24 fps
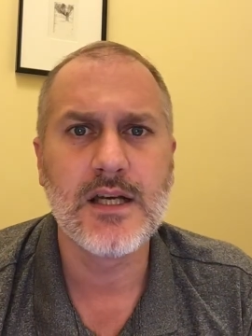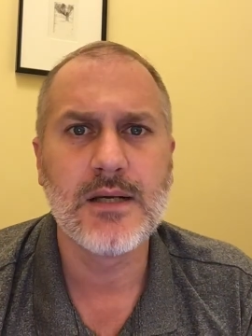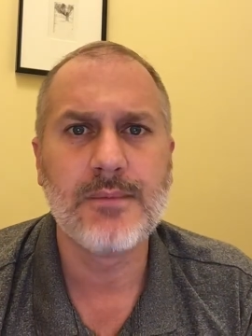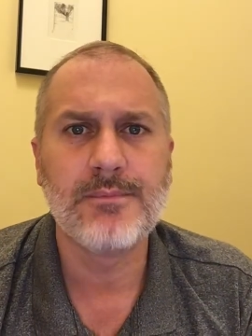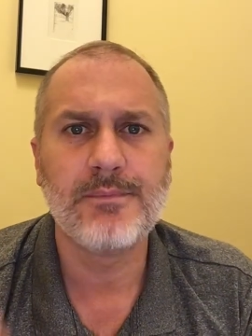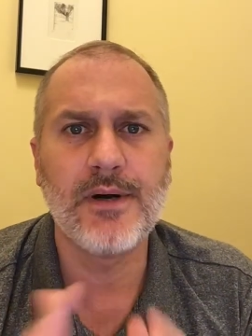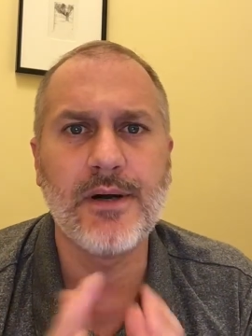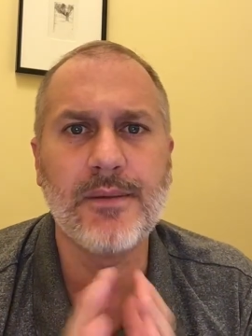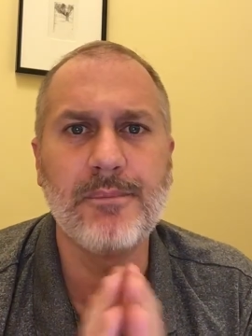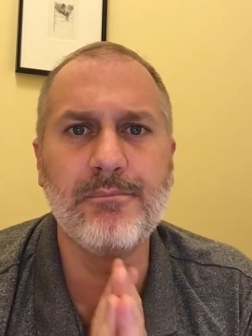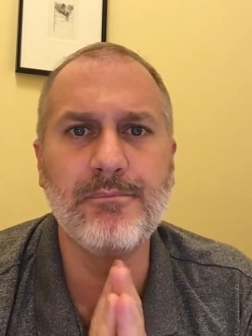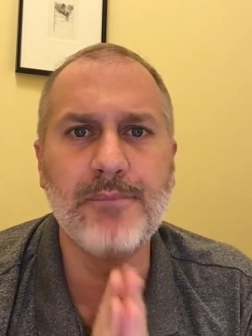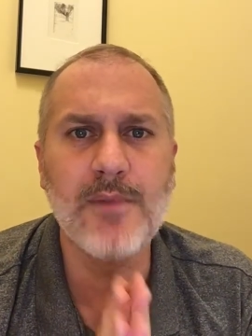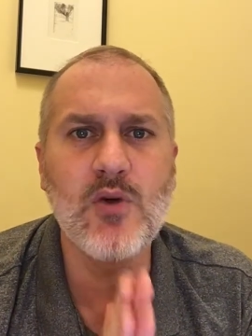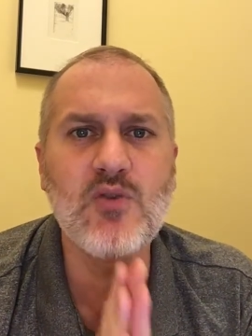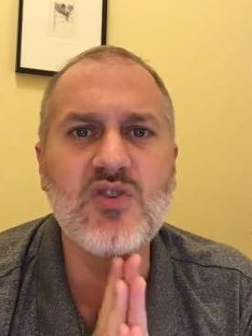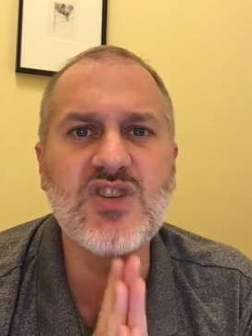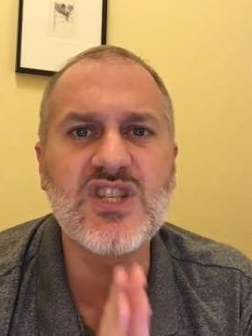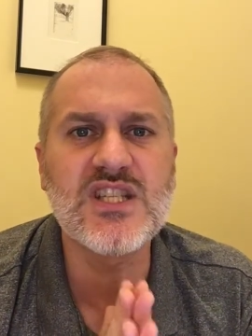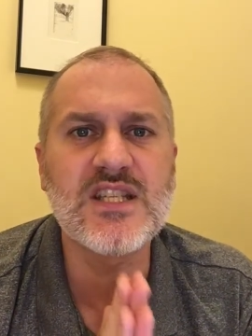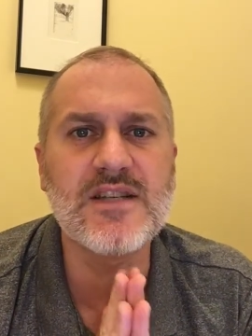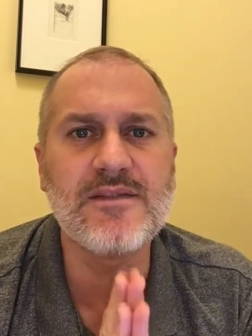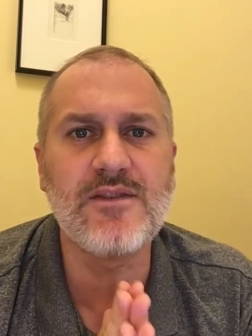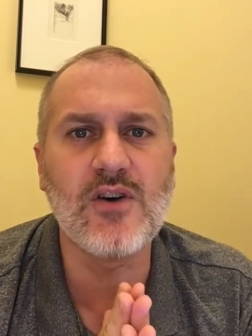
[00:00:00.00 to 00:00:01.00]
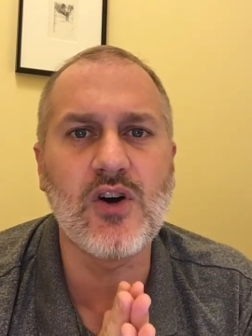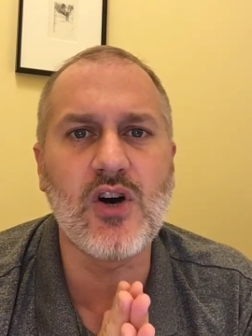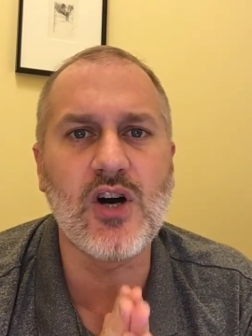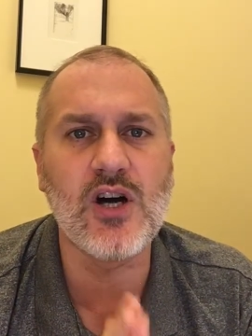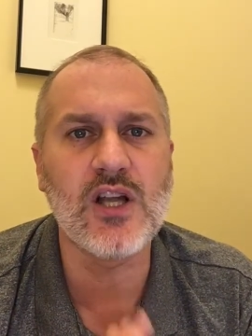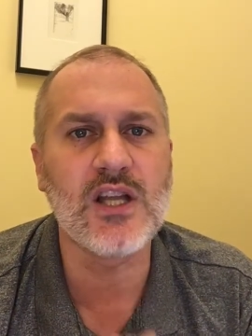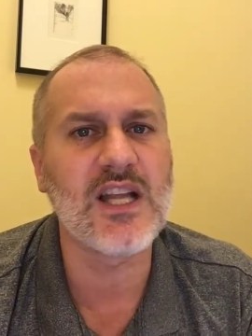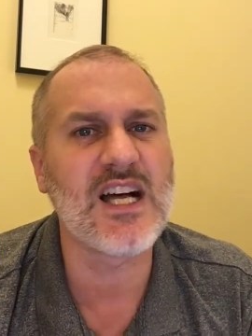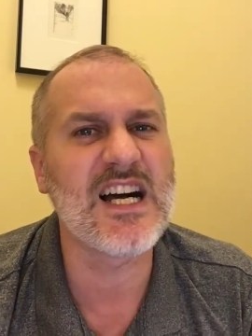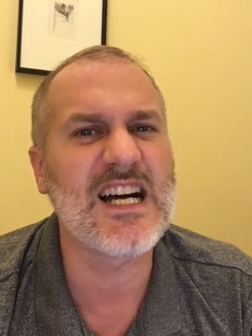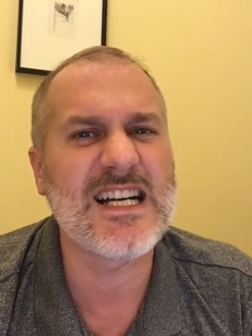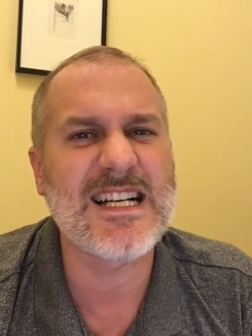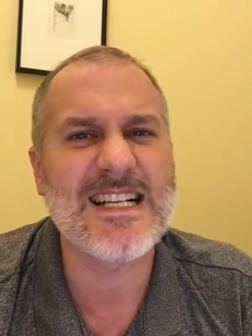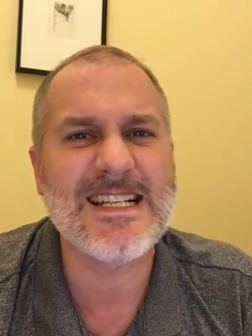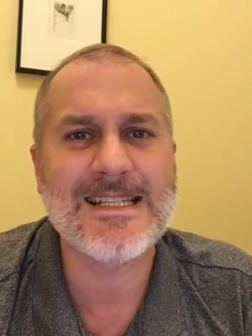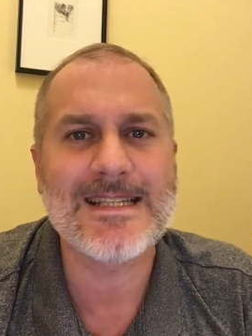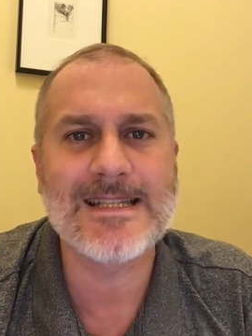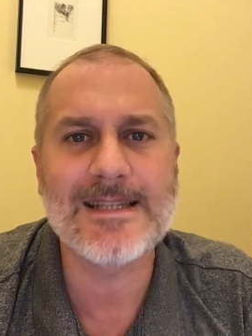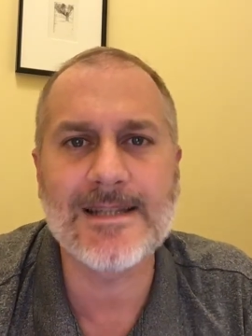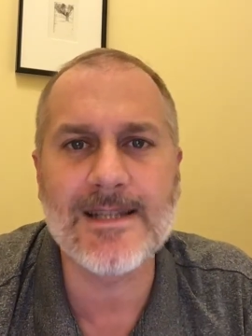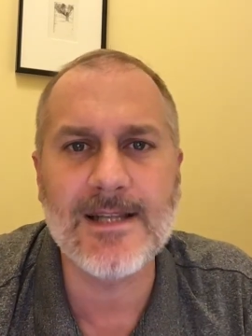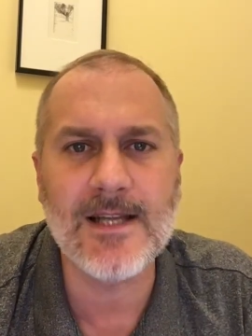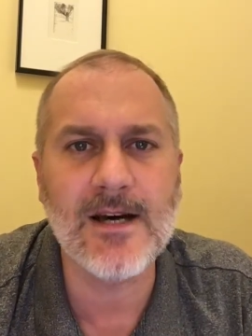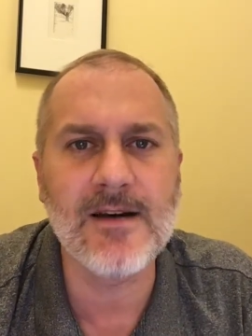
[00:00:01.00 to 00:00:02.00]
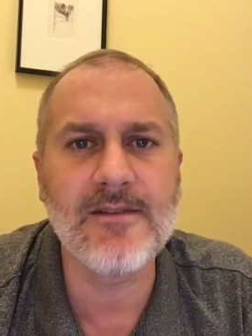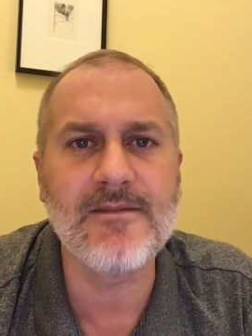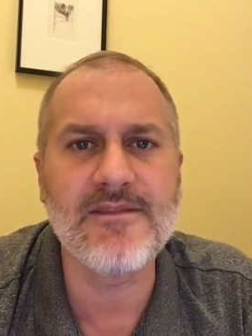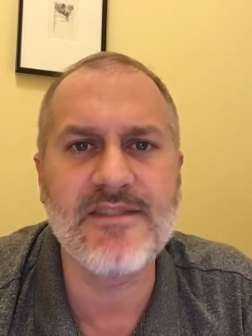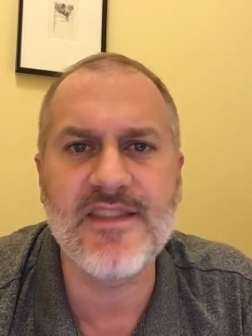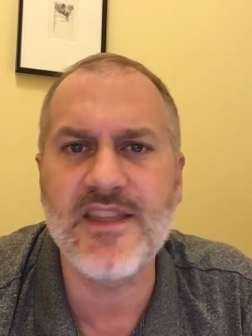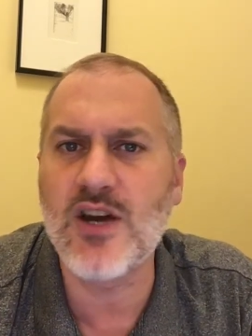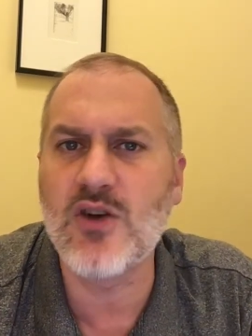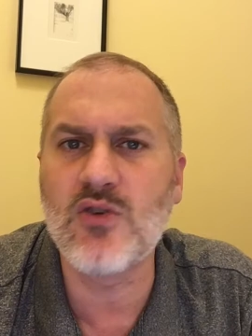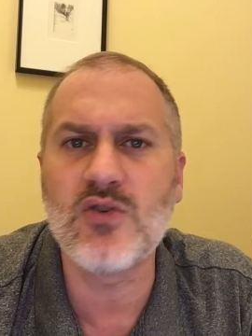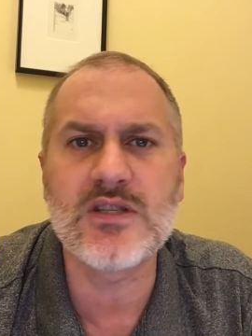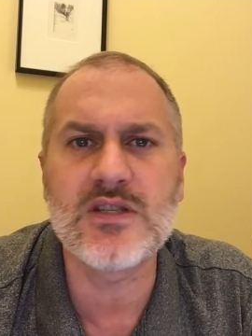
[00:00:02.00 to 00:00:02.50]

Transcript: but most of all, I love those